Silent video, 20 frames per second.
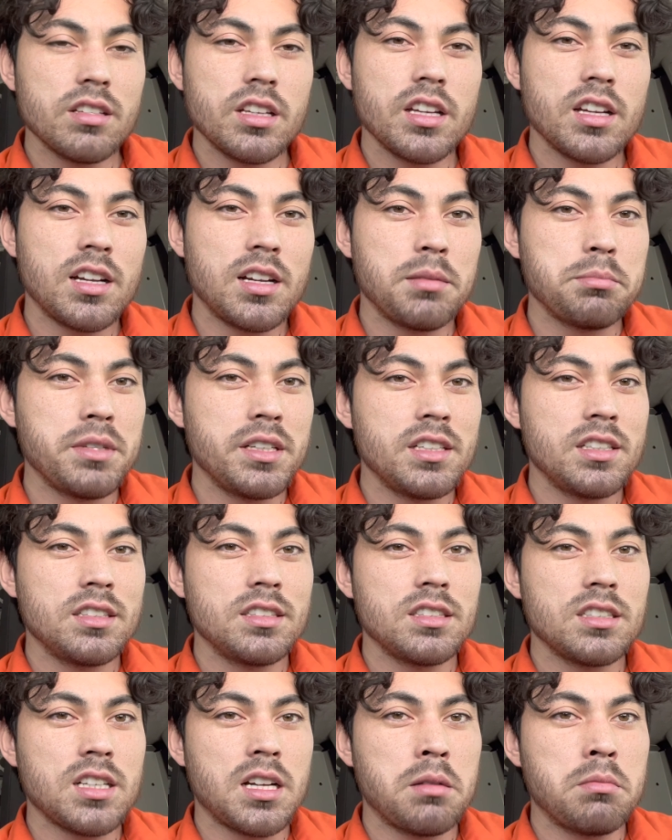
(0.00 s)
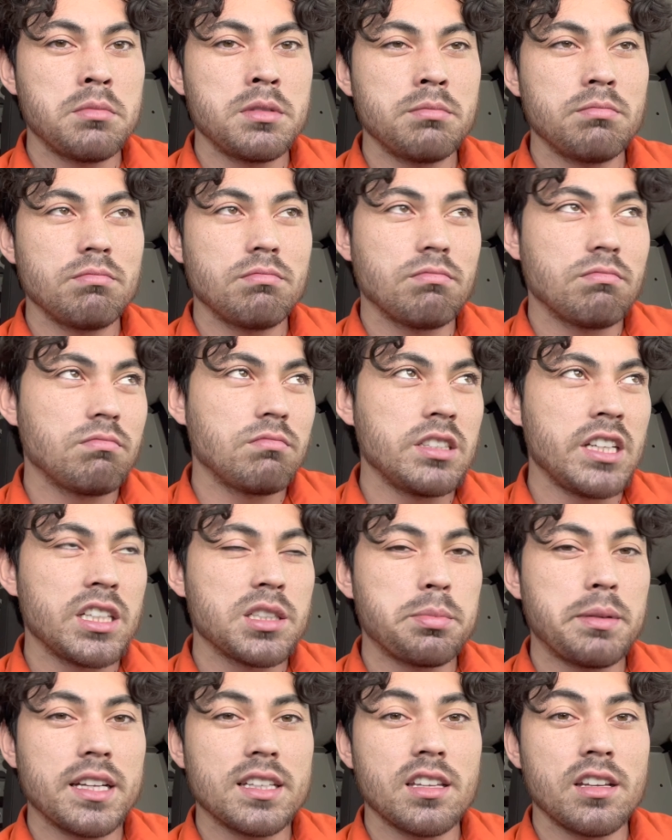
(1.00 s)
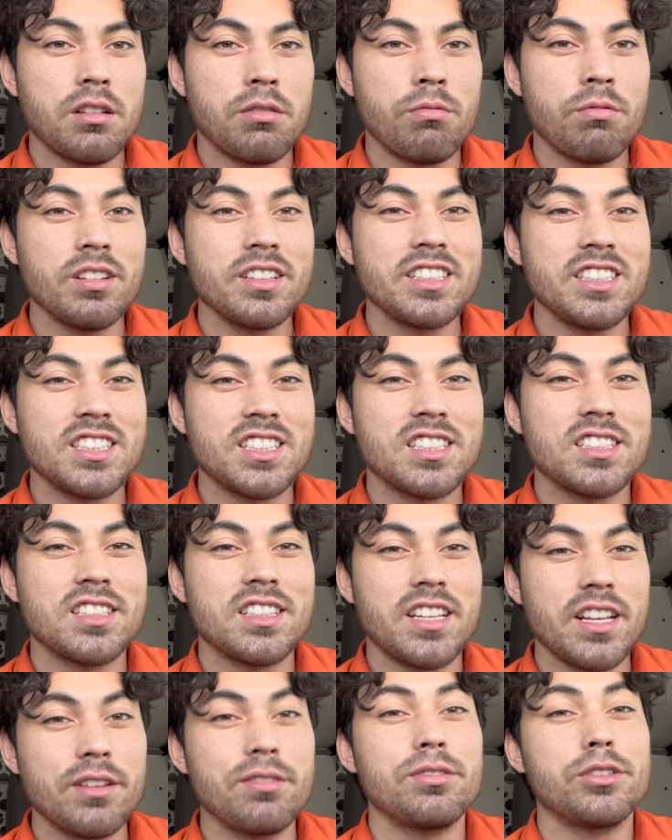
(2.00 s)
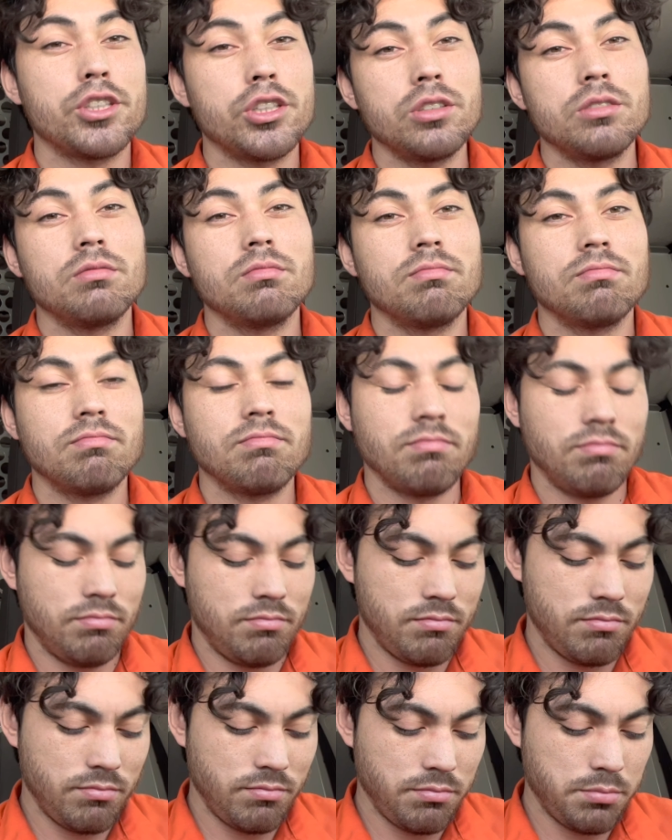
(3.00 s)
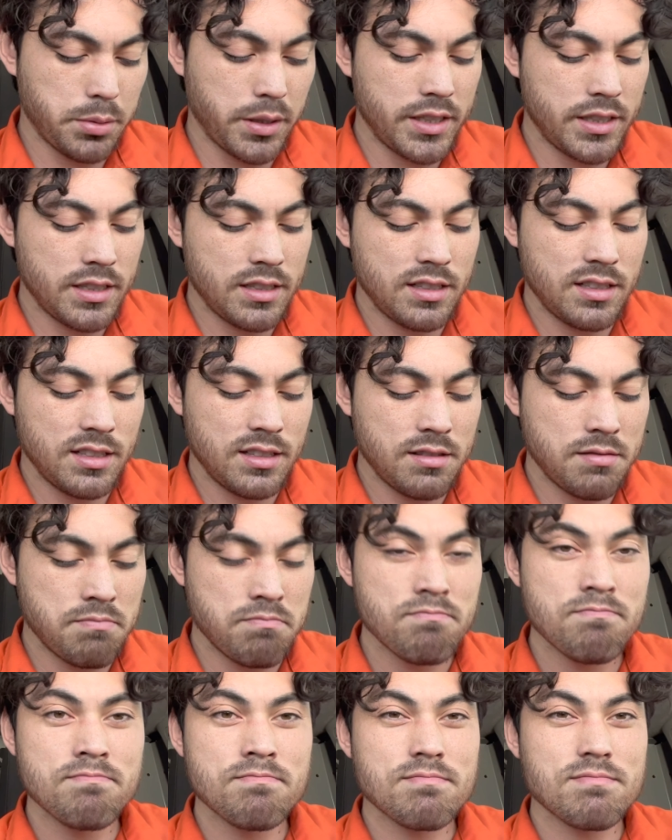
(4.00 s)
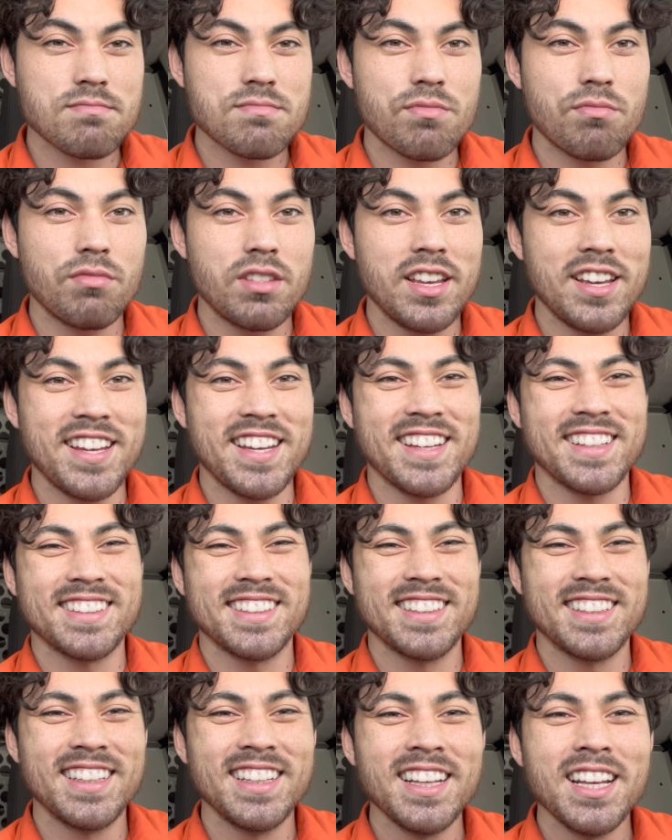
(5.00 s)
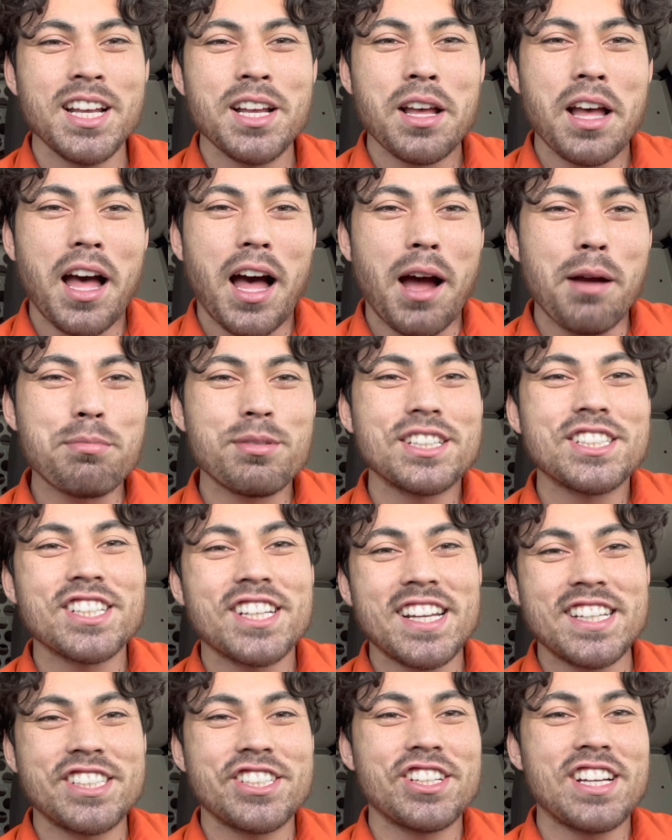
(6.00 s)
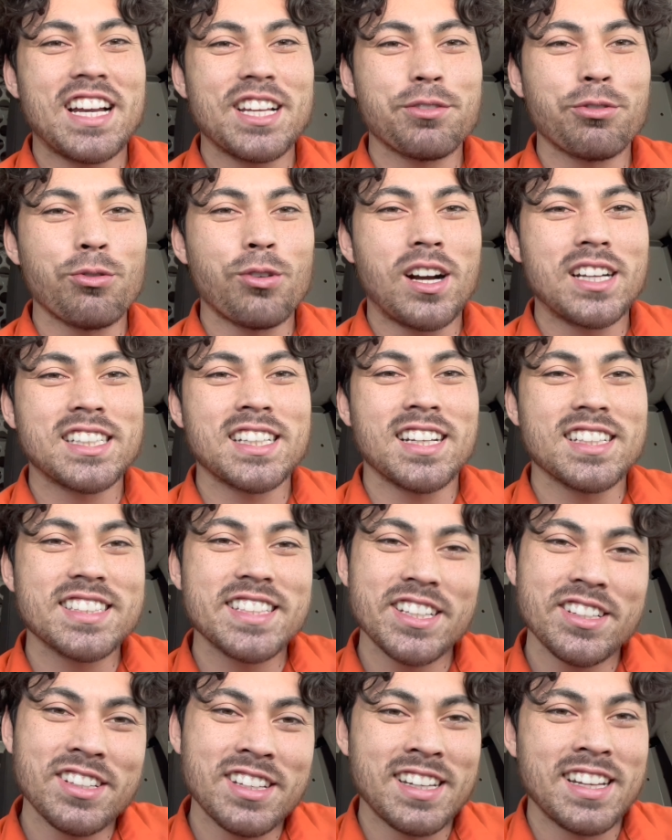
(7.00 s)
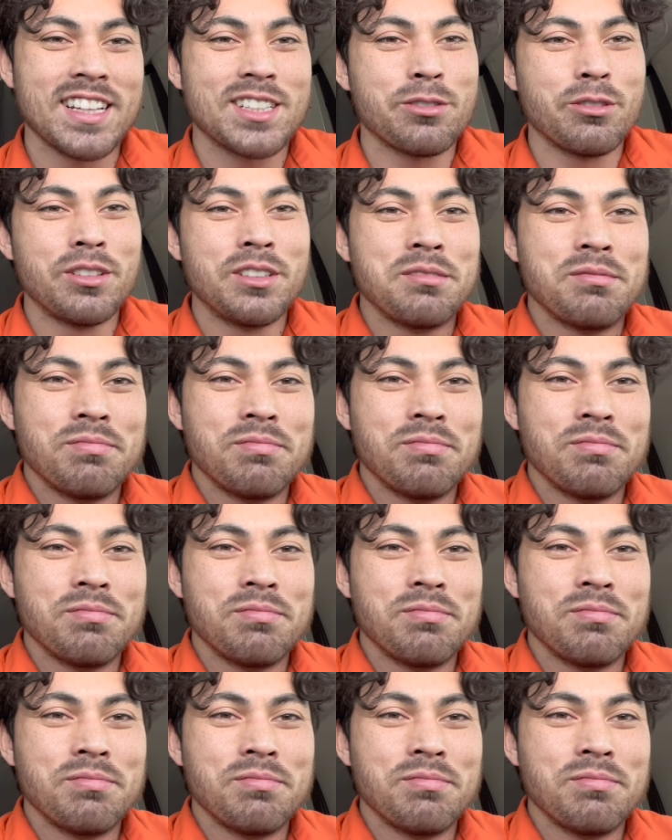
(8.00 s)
I mean, I'm expecting a really stiff shoe, but yeah, I appreciate you guys for watching. I'll see you in the next one.